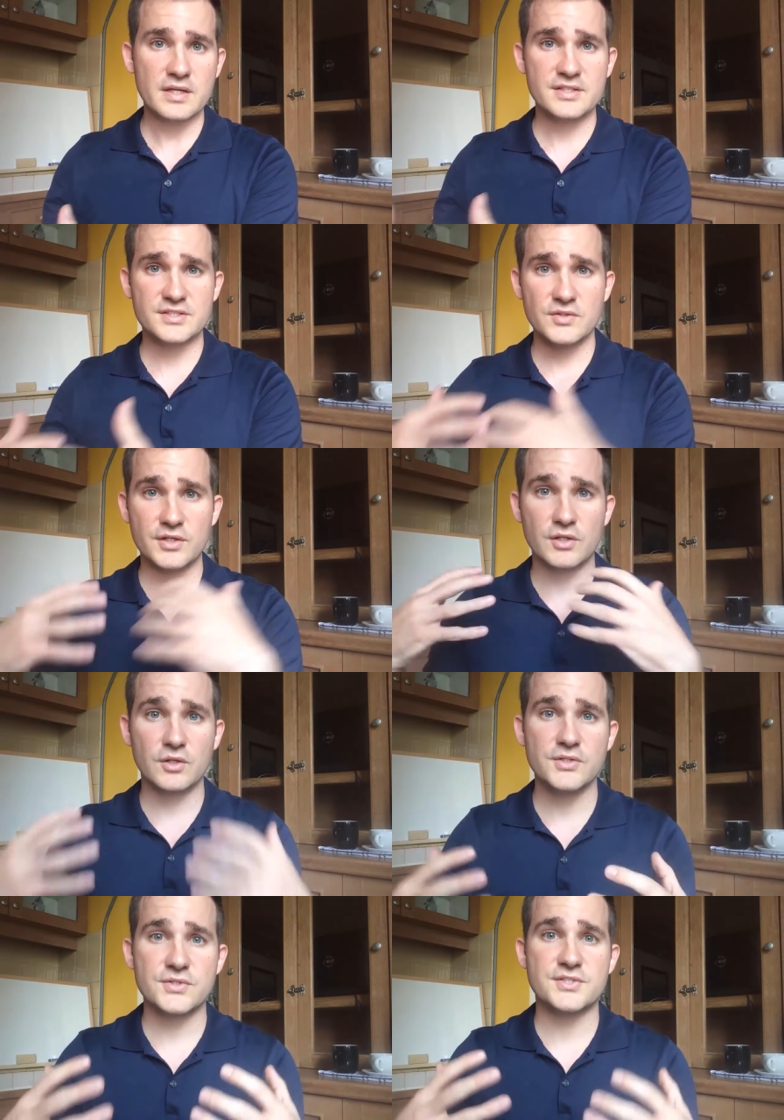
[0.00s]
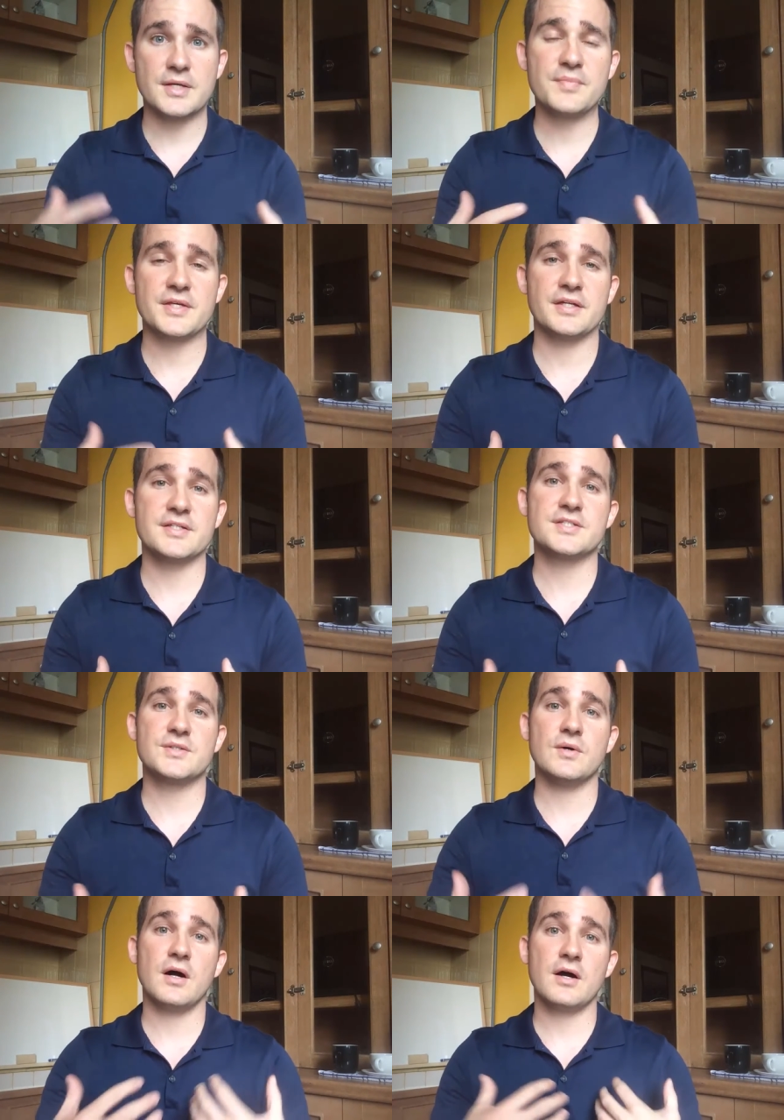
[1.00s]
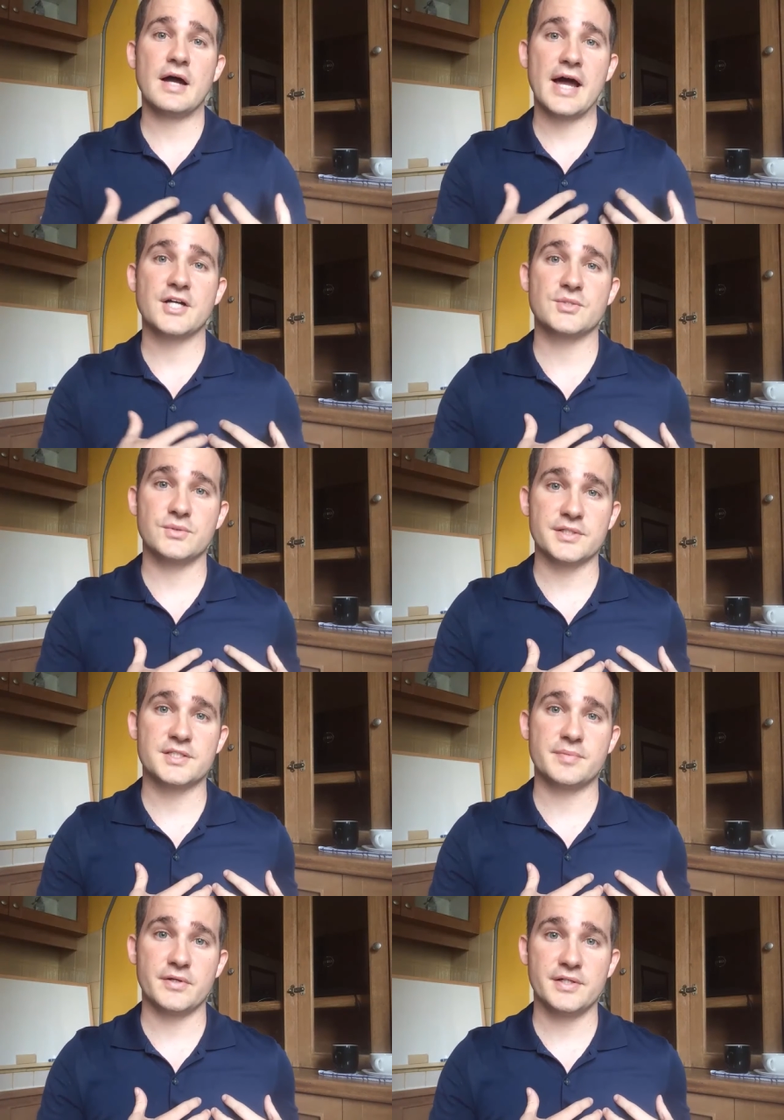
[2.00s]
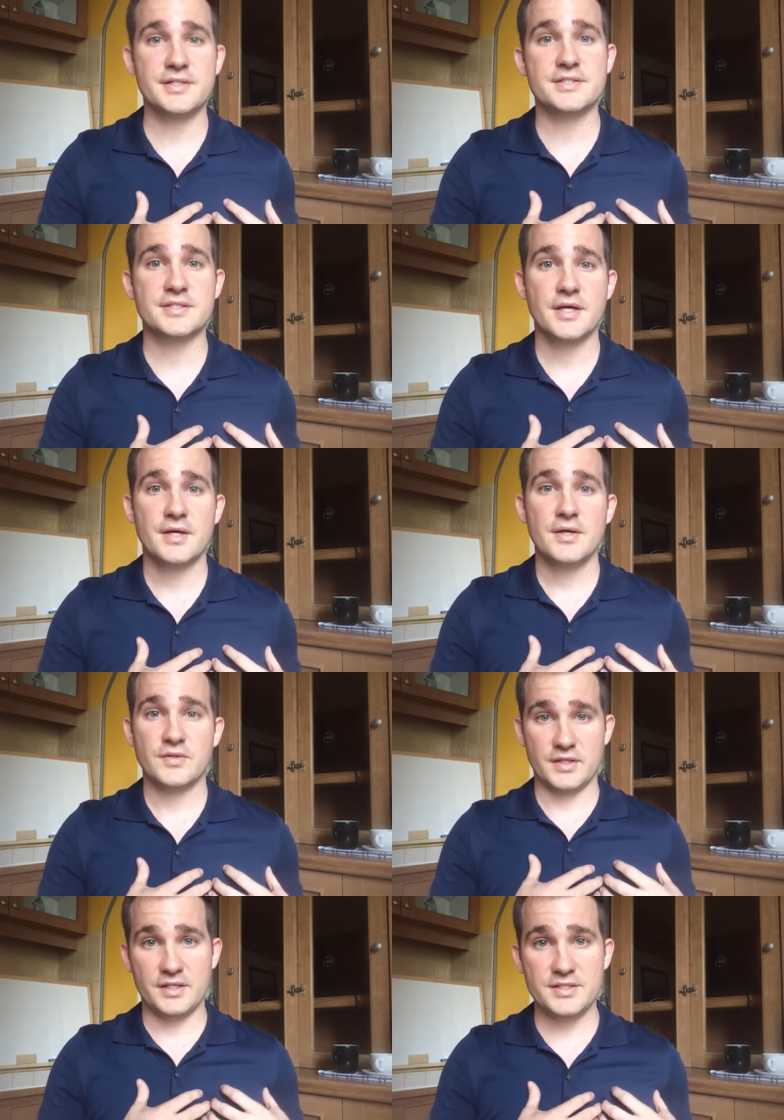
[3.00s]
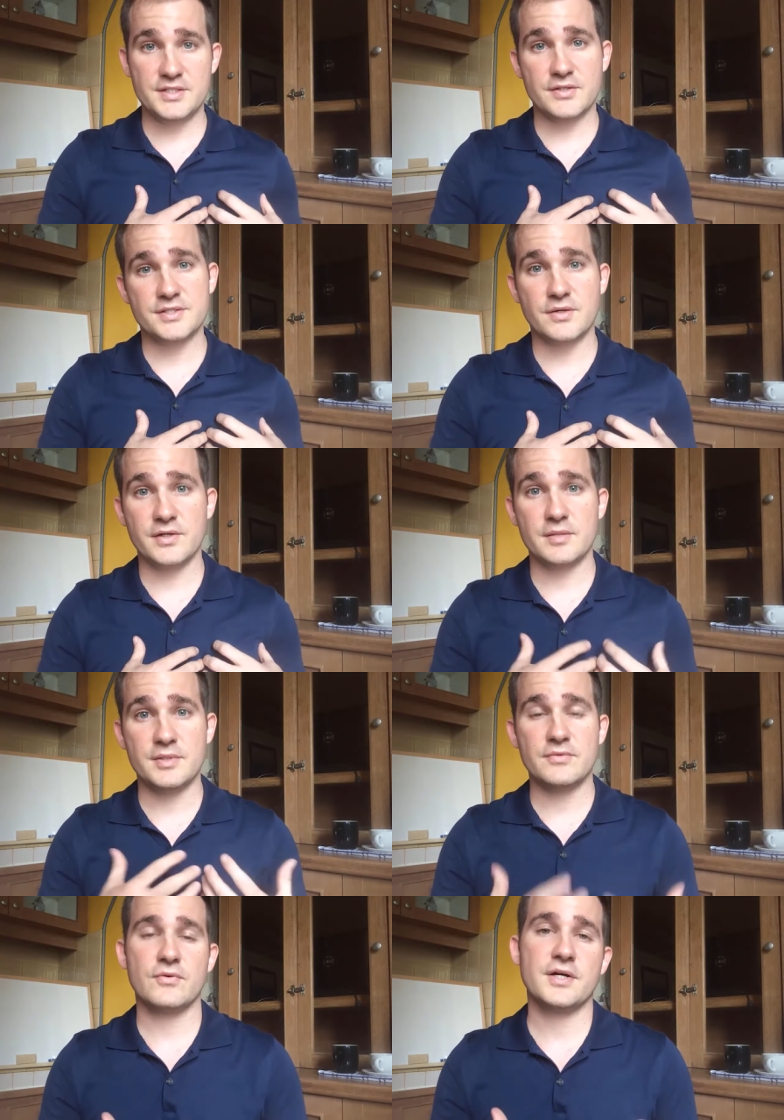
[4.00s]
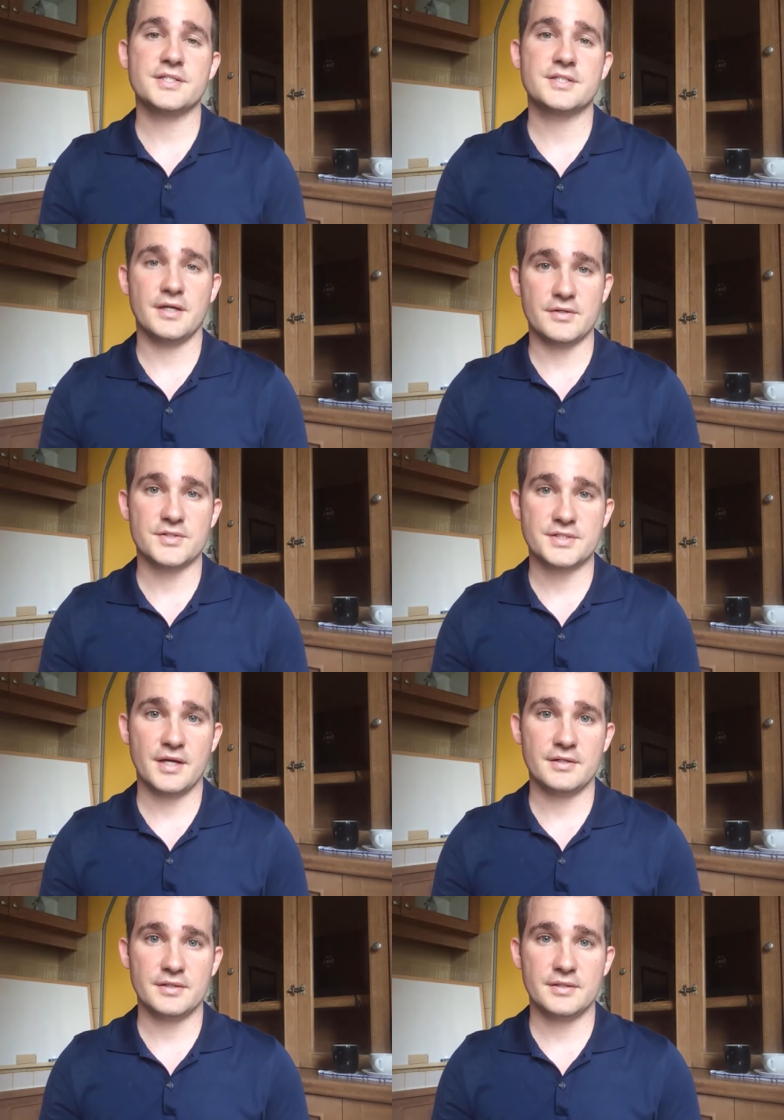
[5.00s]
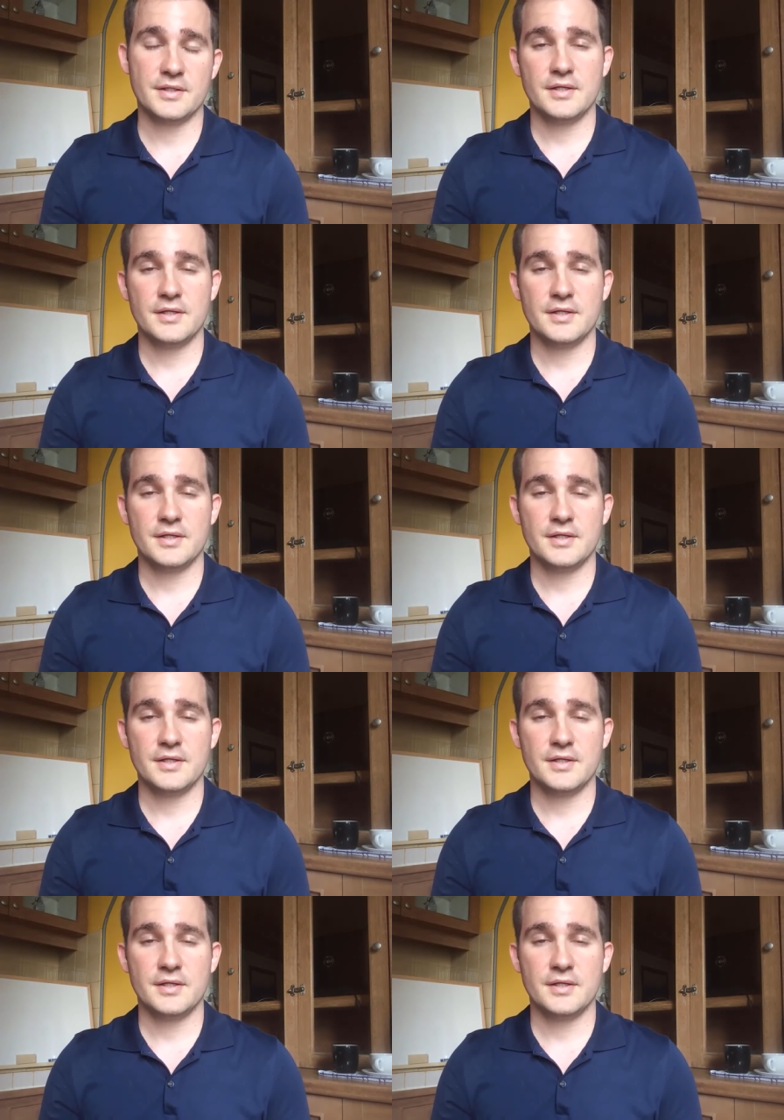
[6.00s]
And so the closer something is to our actual experience, the easier it's going to be for us to understand it.